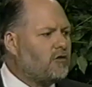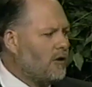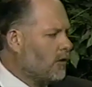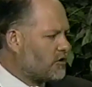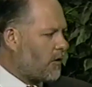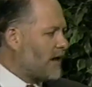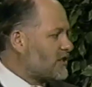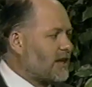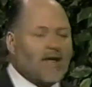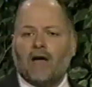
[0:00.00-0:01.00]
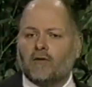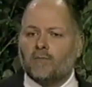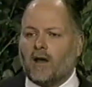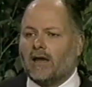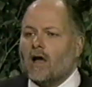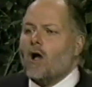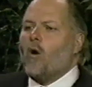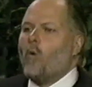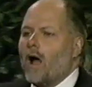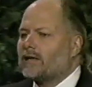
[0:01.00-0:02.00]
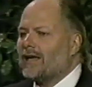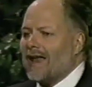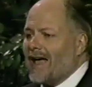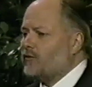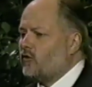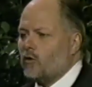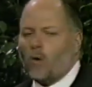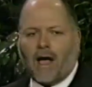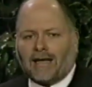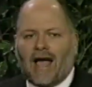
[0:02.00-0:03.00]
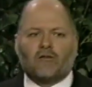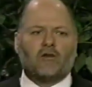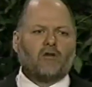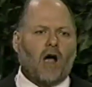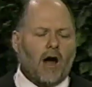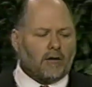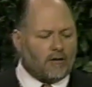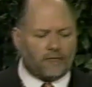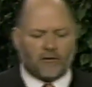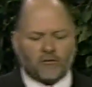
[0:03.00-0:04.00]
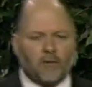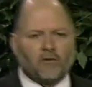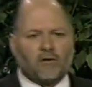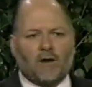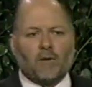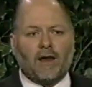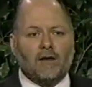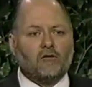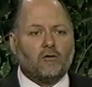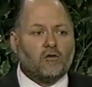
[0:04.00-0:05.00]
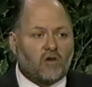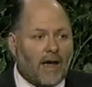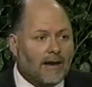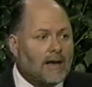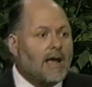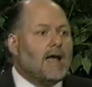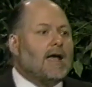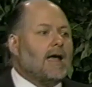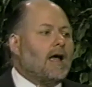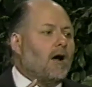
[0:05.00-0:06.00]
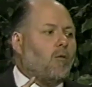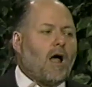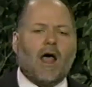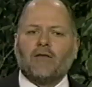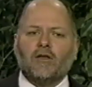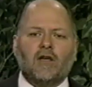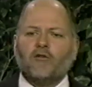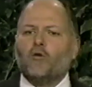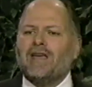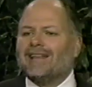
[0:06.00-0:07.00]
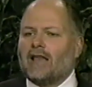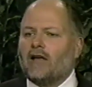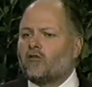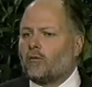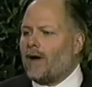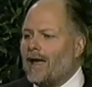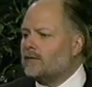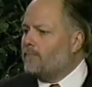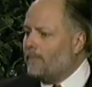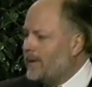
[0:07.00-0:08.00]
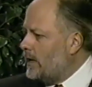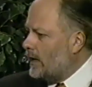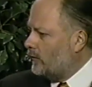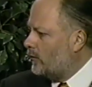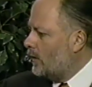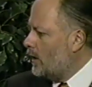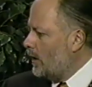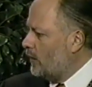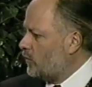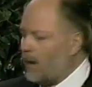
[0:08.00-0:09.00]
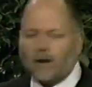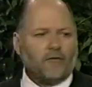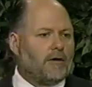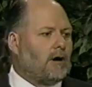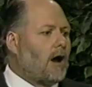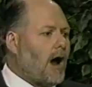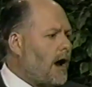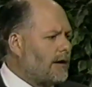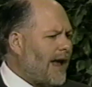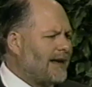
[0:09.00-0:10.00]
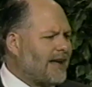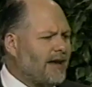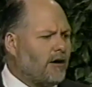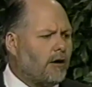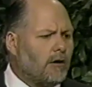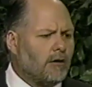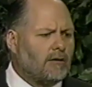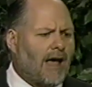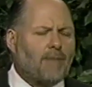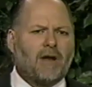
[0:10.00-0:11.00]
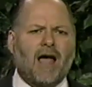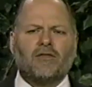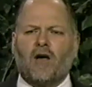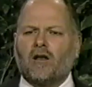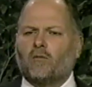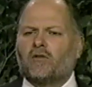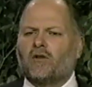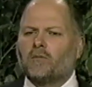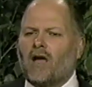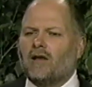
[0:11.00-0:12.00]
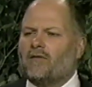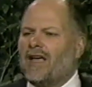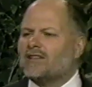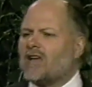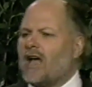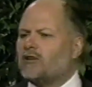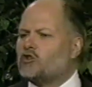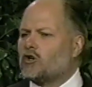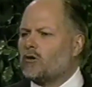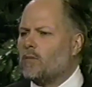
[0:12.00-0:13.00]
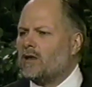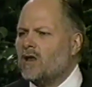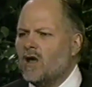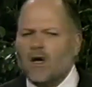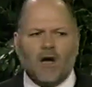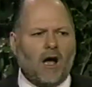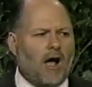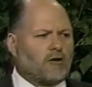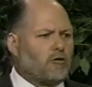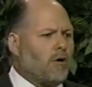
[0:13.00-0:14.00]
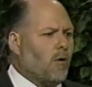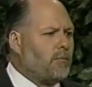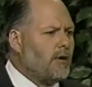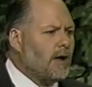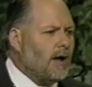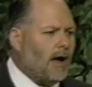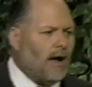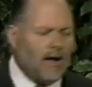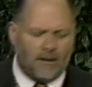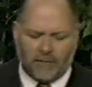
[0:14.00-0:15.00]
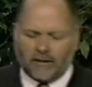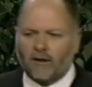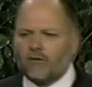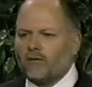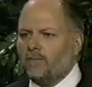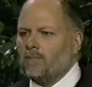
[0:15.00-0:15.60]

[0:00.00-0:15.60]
do. So I said to everybody, what can I do? I got this heart. And the first person I ran into said, well, I think if you eat less red meat, it's better for your heart. And I had kind of heard that, but I thought it was some kind of anti-German group. Because,